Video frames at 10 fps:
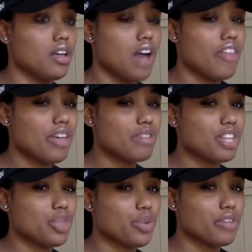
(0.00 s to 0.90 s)
I think it was
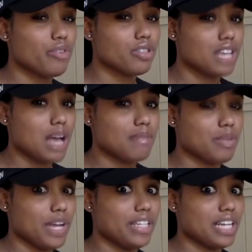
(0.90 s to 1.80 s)
like 3 or 4 times that
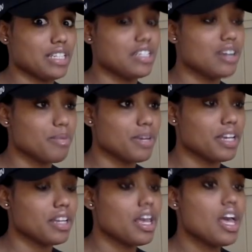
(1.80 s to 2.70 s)
we had to actually jump in.